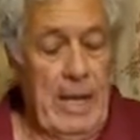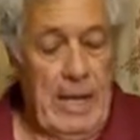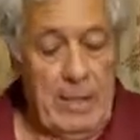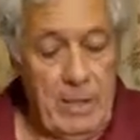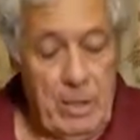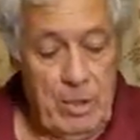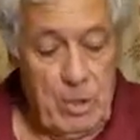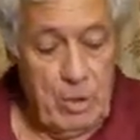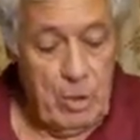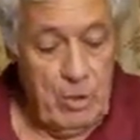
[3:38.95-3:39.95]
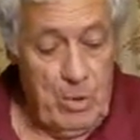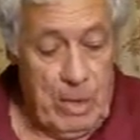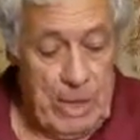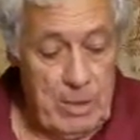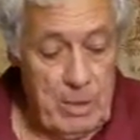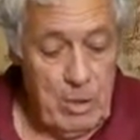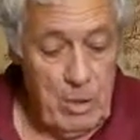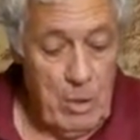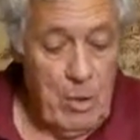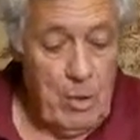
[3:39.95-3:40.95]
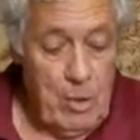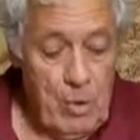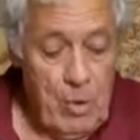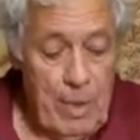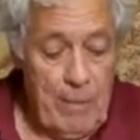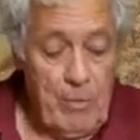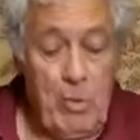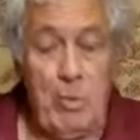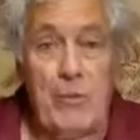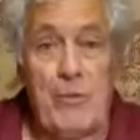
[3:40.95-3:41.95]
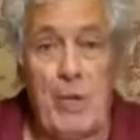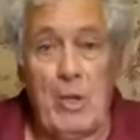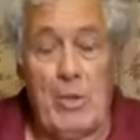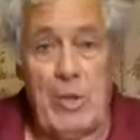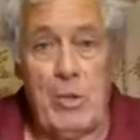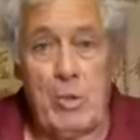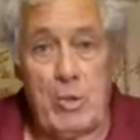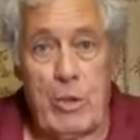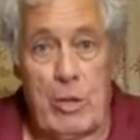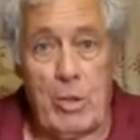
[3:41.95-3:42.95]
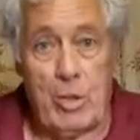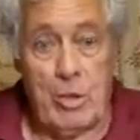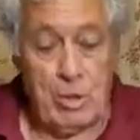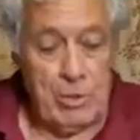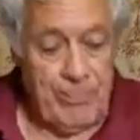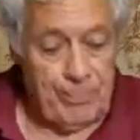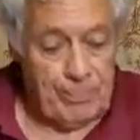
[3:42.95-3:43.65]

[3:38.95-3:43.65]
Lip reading: and to do that you would follow the instructions,